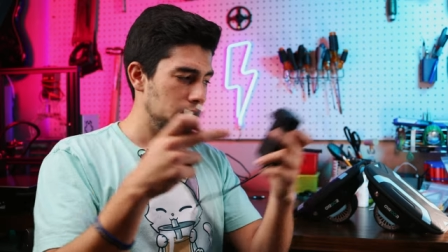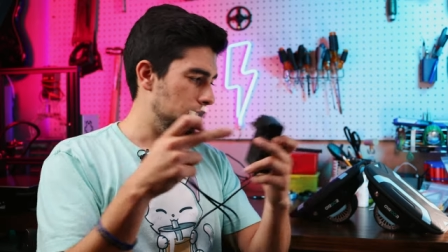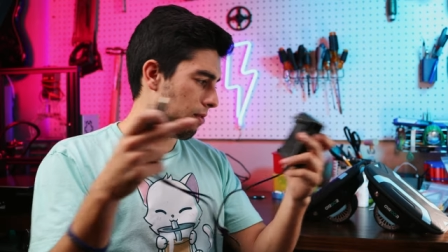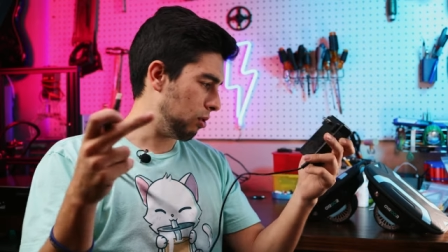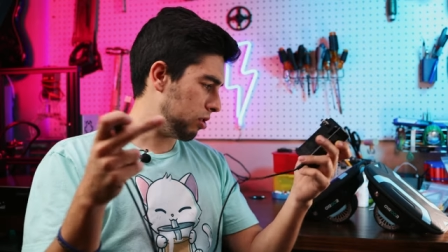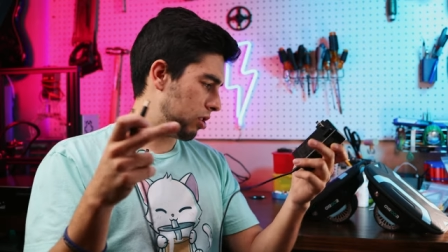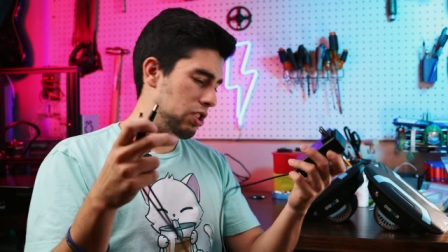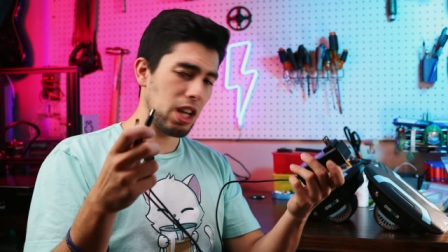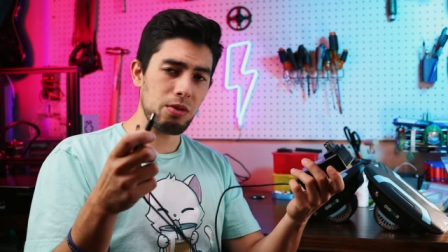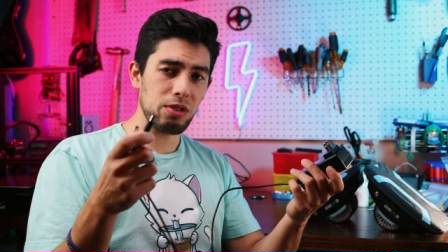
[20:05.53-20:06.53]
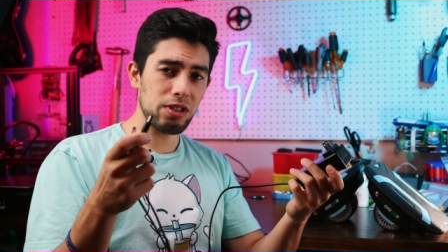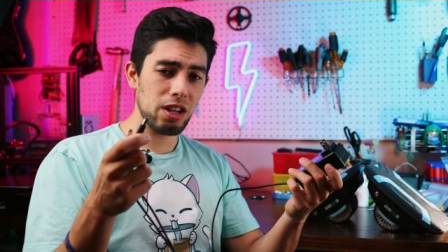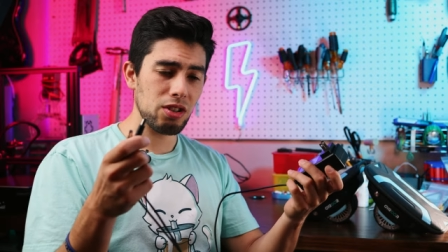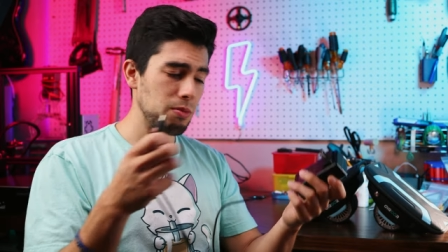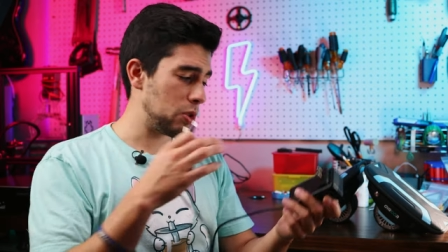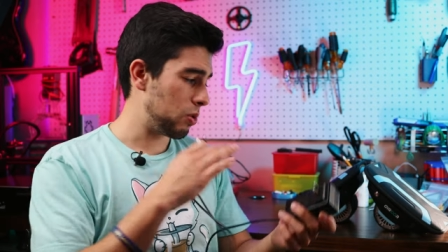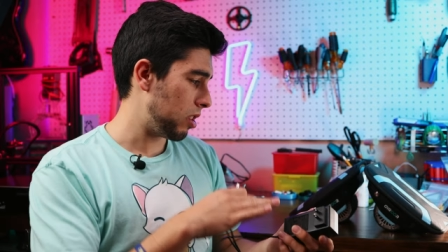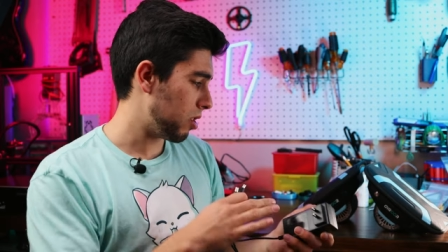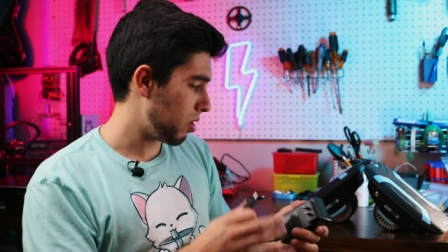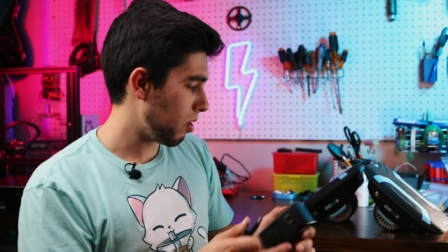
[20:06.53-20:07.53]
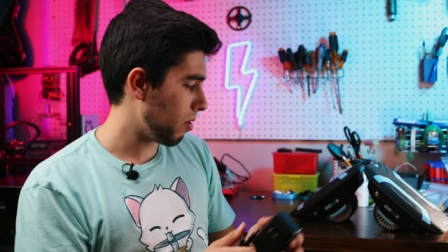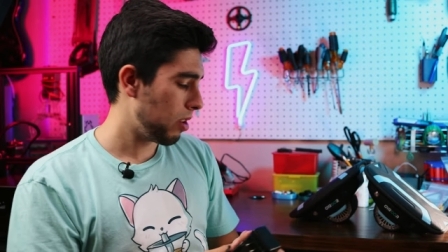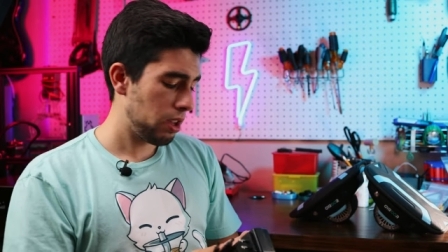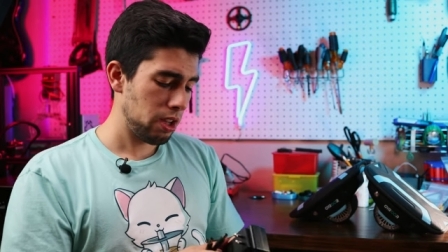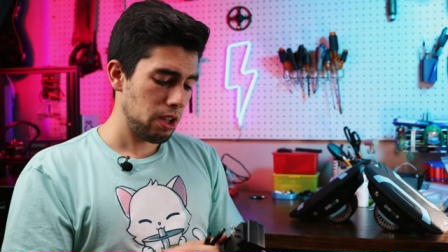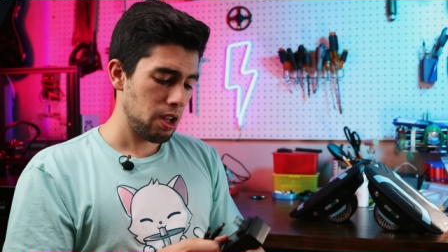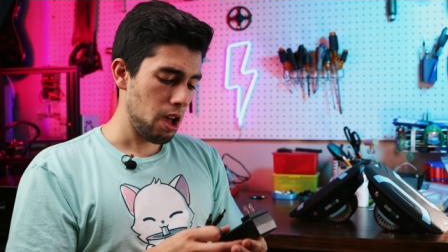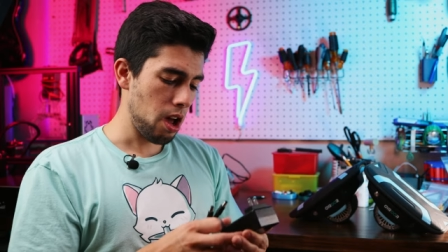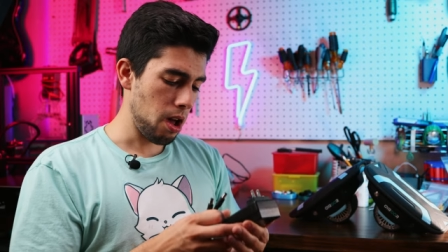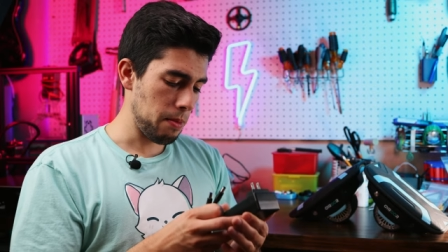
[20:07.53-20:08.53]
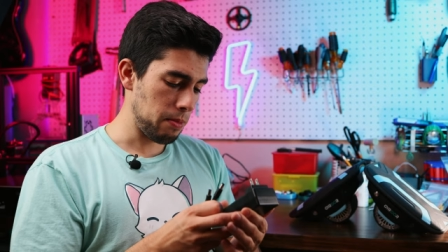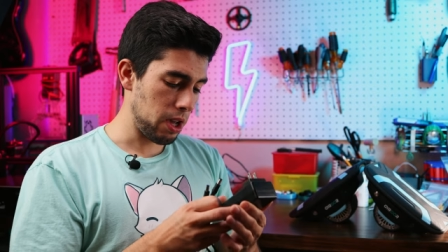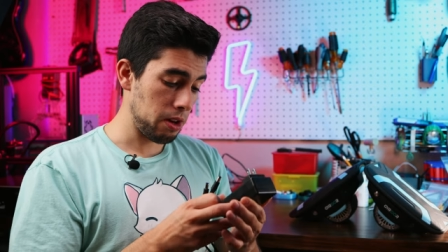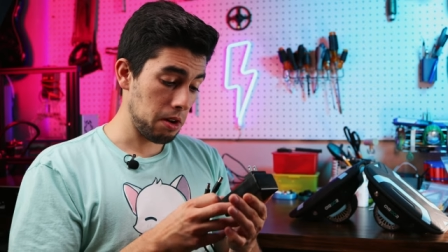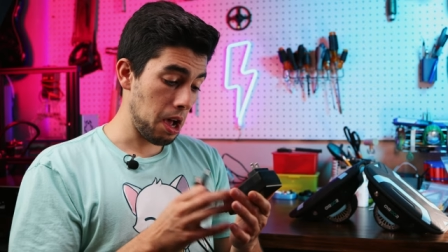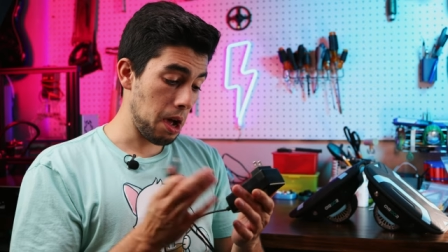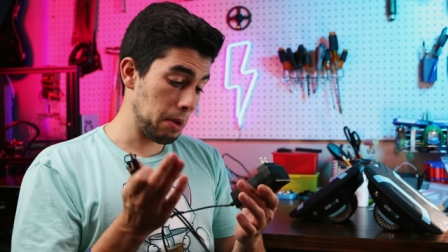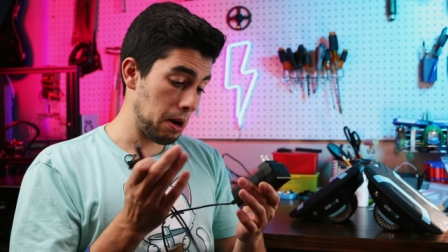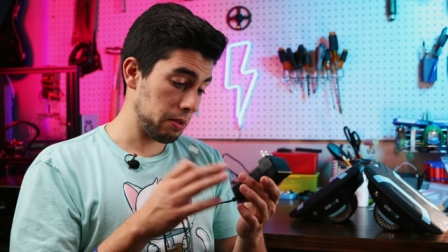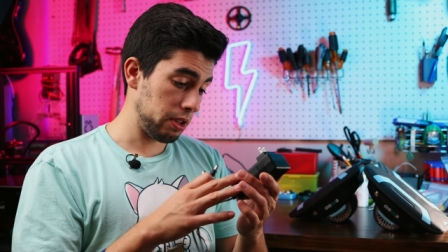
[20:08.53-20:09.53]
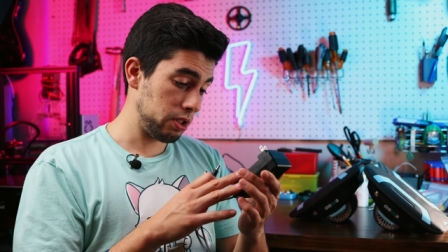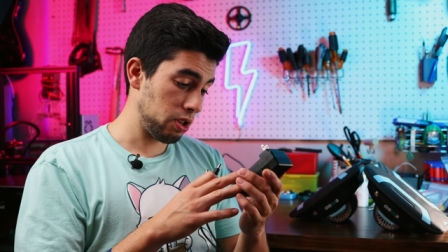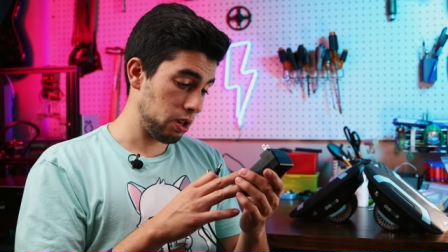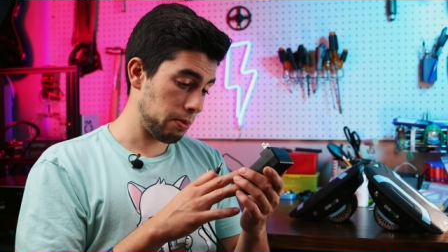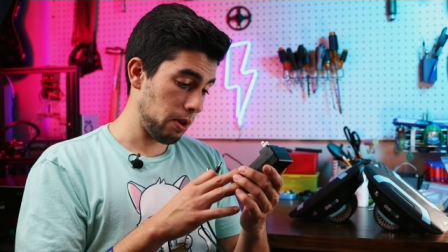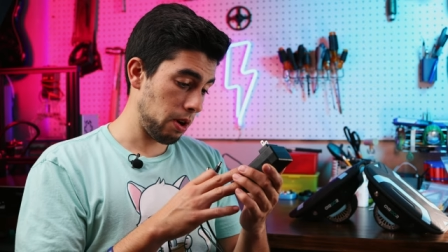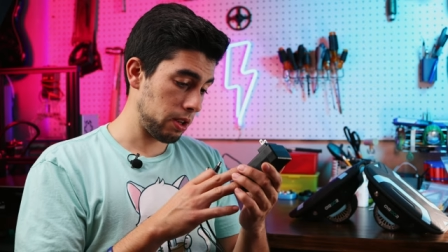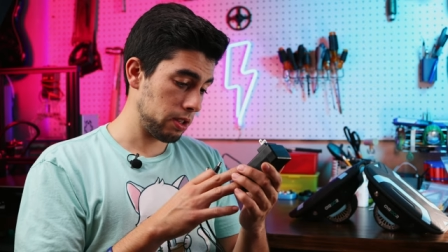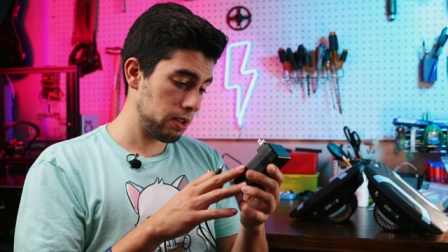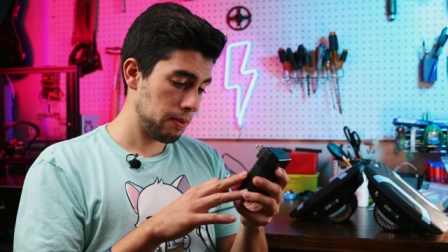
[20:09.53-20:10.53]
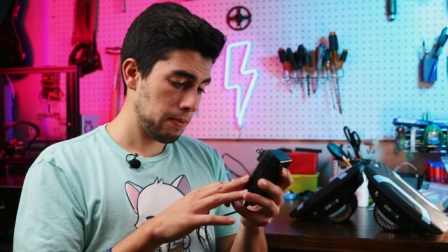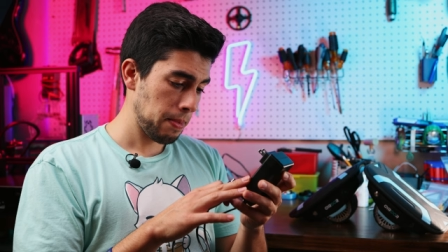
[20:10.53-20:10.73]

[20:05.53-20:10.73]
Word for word: the voltage equalization between the two, um, but I'm not really sure to be honest.